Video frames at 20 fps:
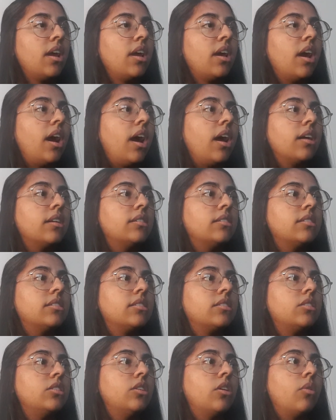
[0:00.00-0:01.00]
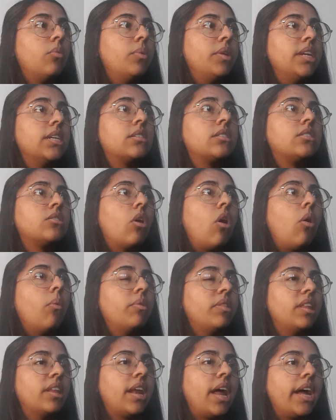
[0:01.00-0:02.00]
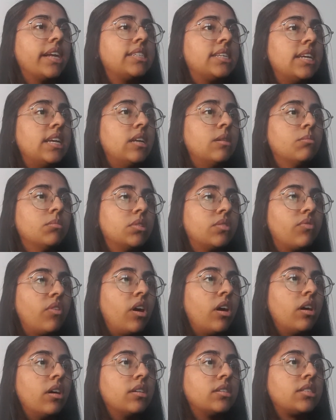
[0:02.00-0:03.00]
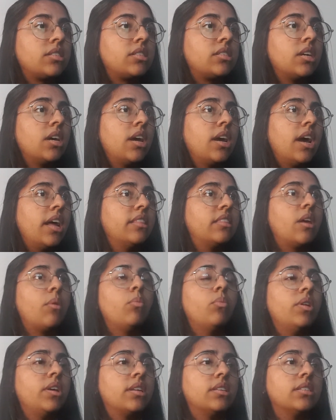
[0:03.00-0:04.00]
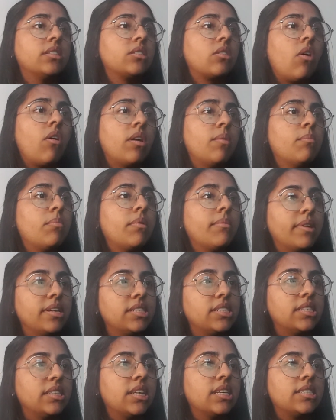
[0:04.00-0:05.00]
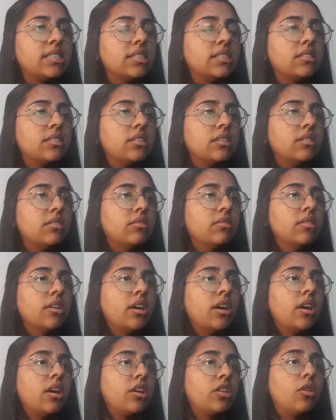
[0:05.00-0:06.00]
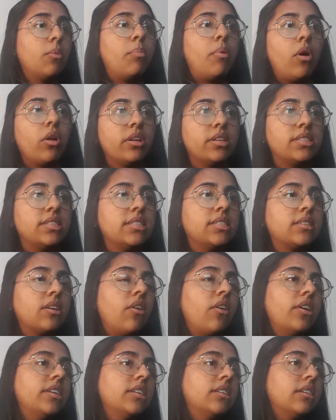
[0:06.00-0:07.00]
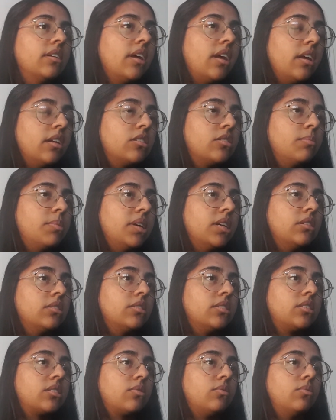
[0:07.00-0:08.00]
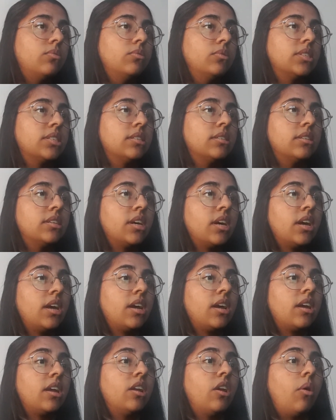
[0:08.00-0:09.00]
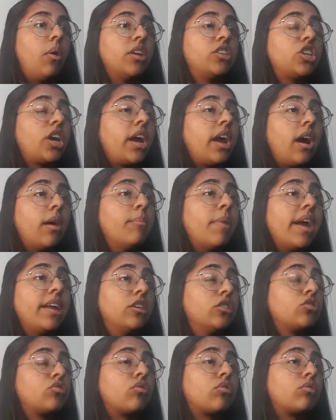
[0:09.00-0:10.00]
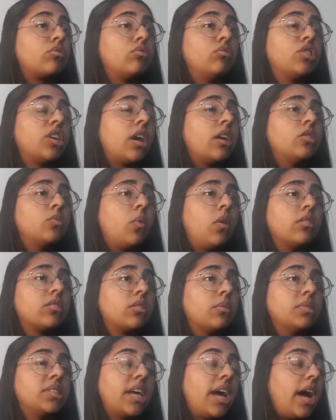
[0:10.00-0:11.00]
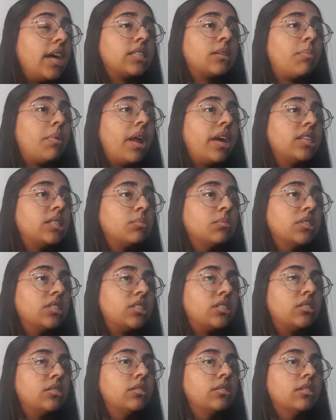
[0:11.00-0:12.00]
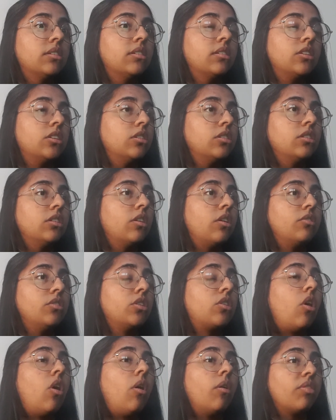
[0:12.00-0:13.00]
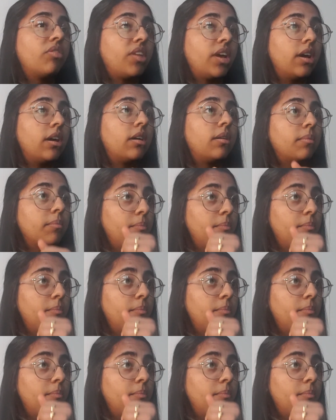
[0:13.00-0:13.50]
And, we need to start within our teams first, and then we can start implementing this into the policy side and it to be into schools. And, I made a structural change whilst I was there as a placement student. You can't think